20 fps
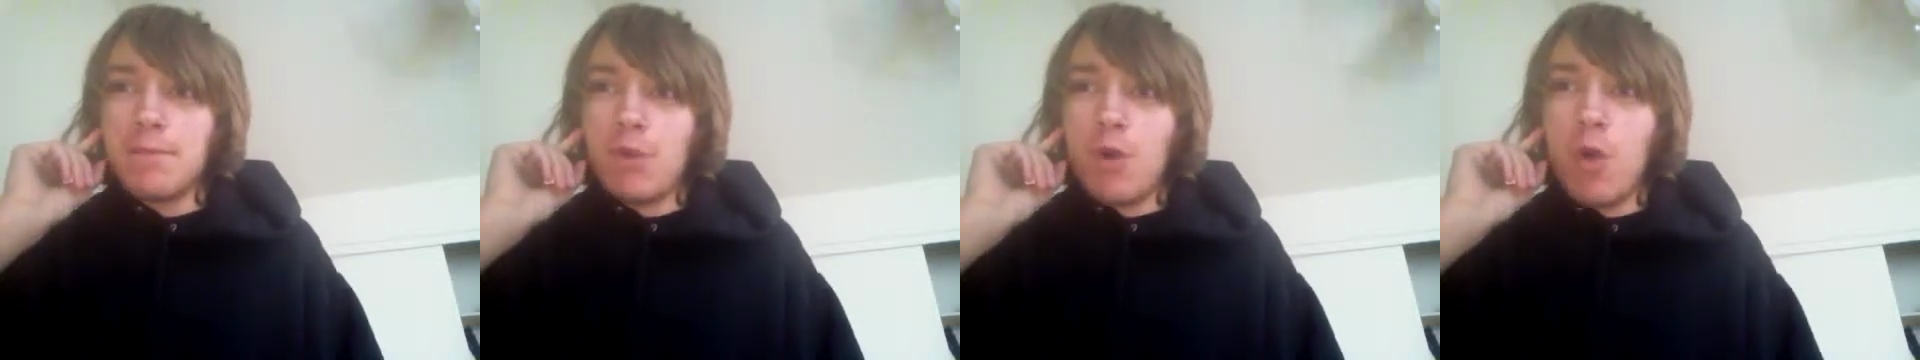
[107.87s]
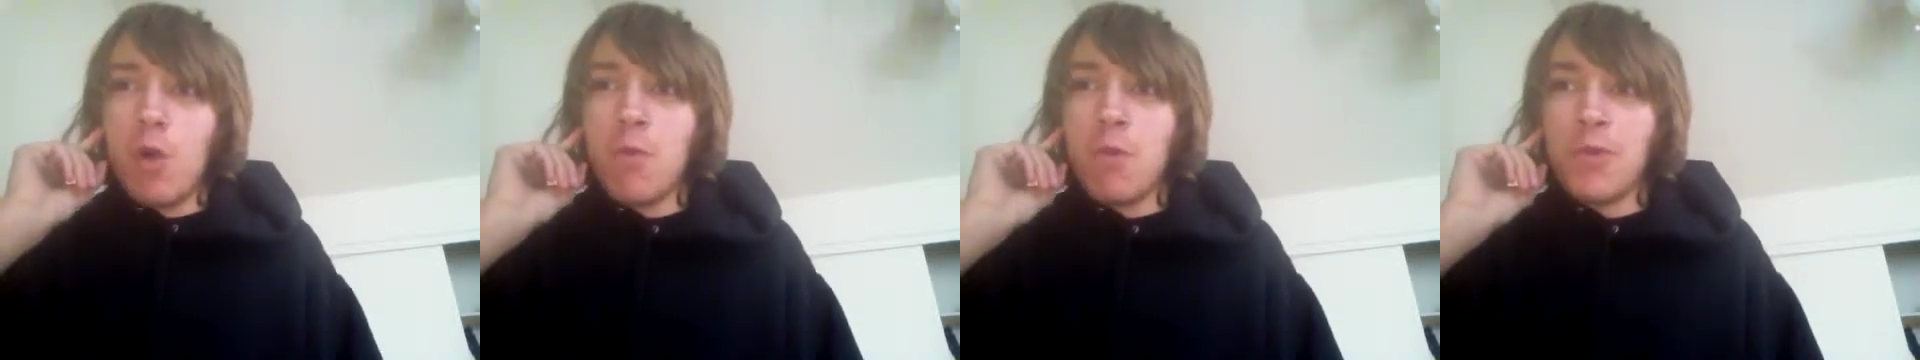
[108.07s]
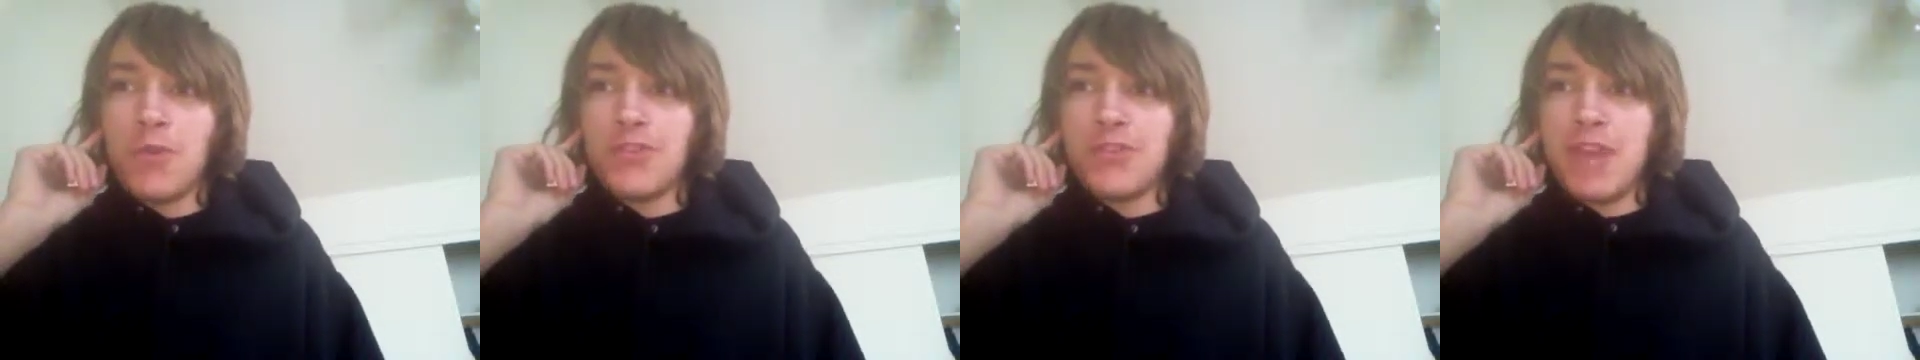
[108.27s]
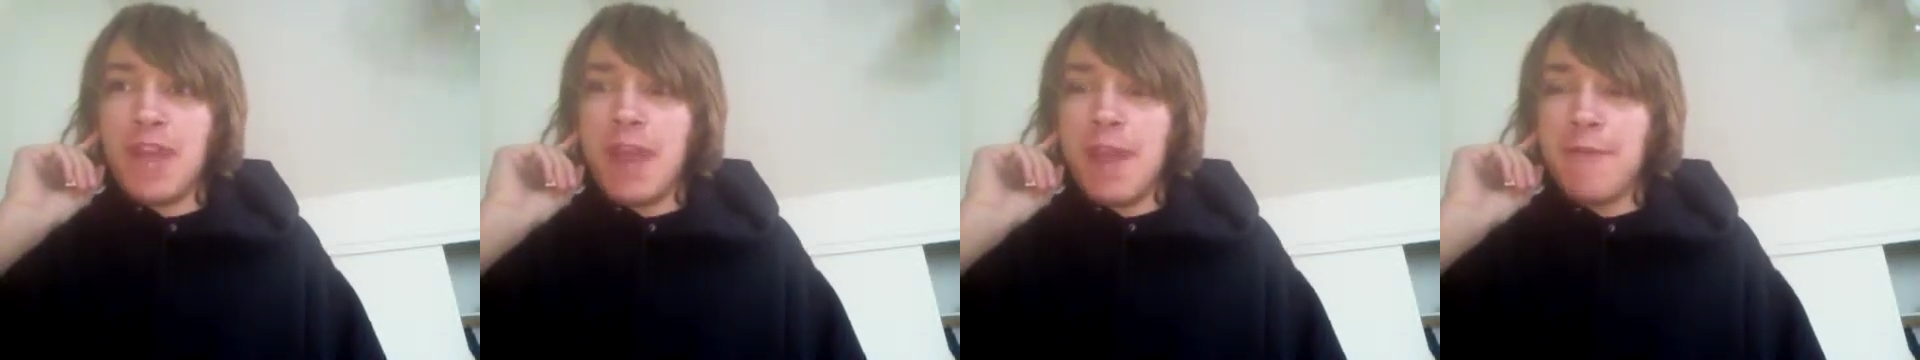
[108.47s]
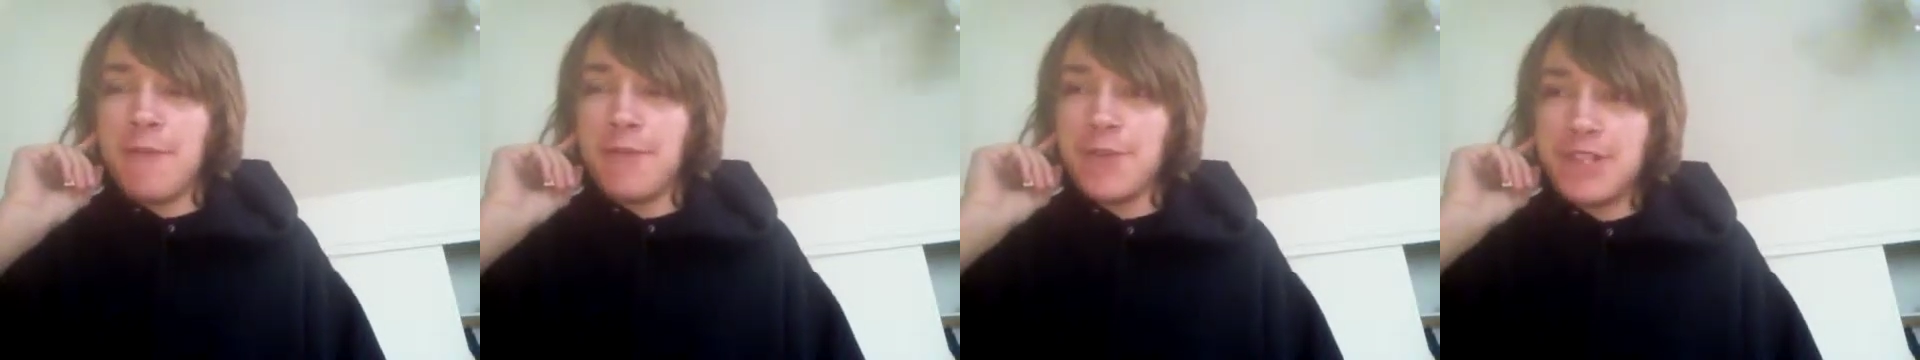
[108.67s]
almost
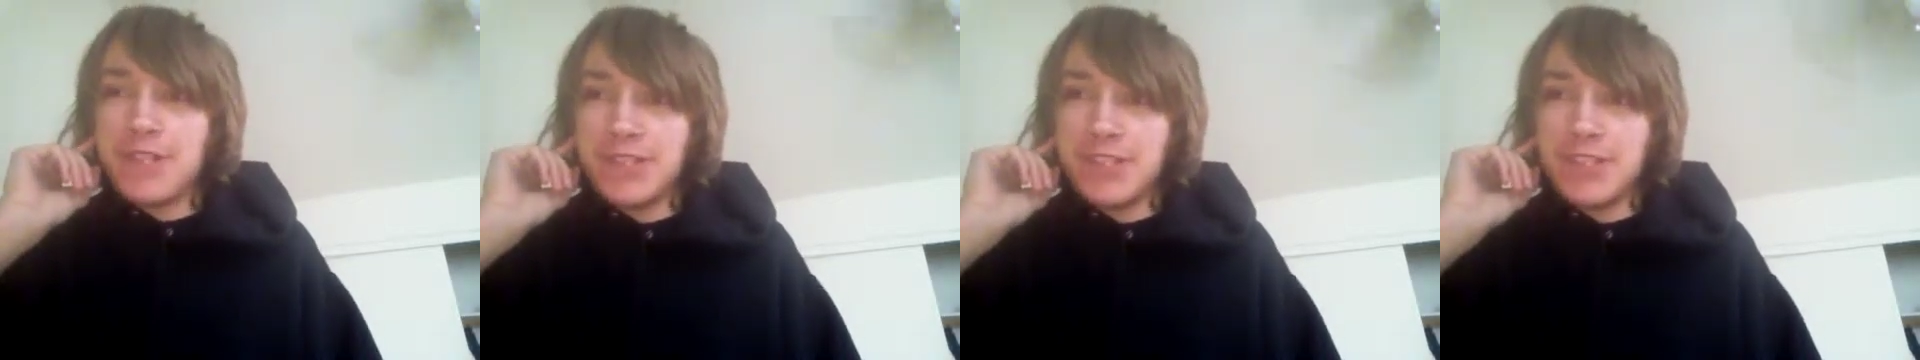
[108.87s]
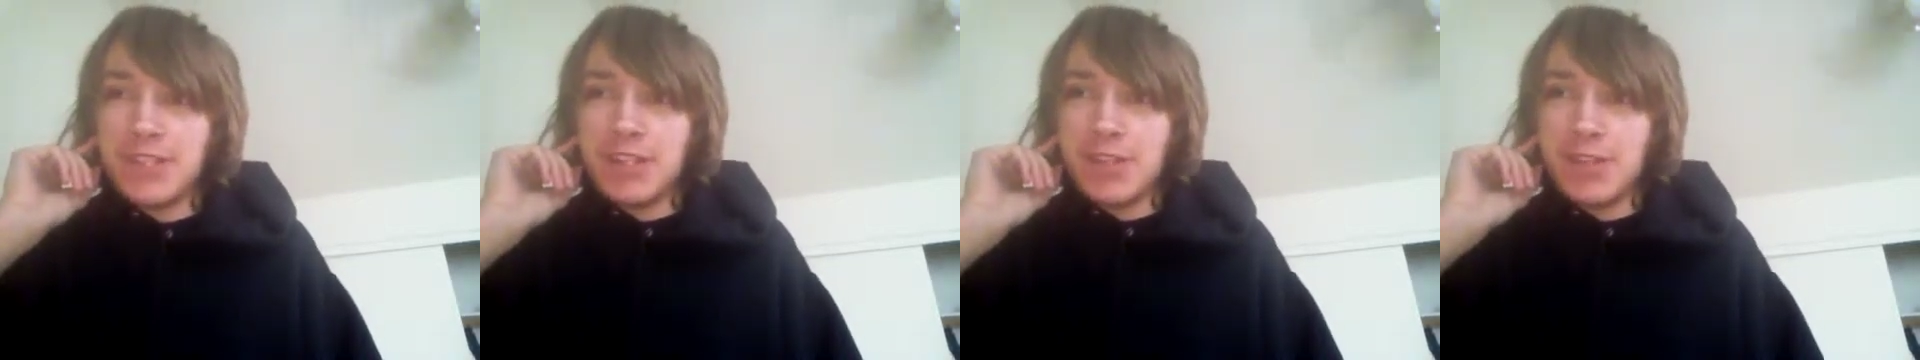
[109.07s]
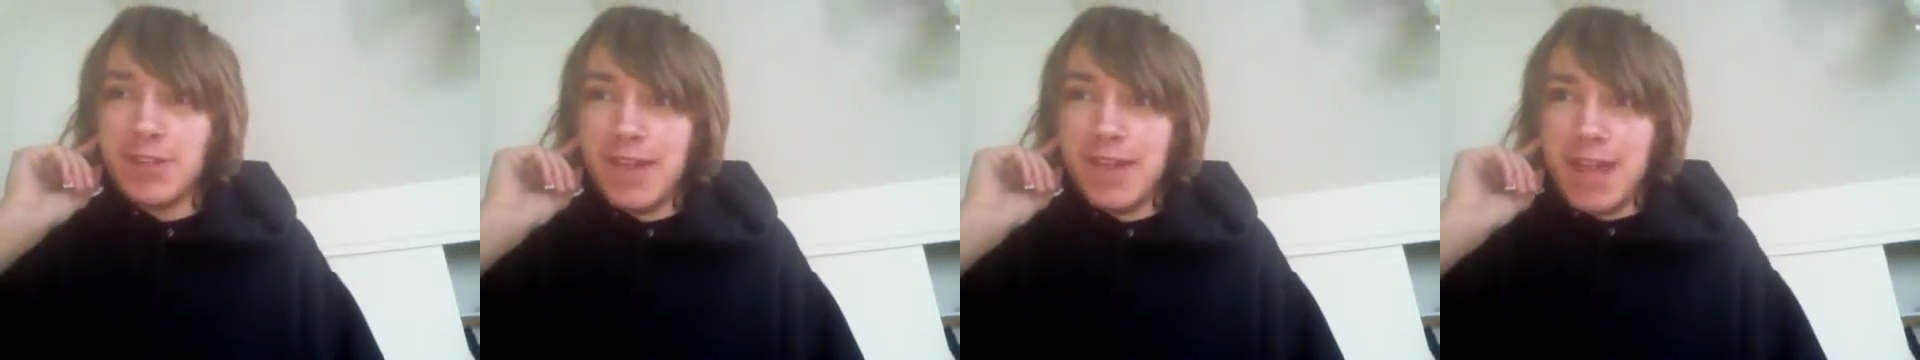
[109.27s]
every single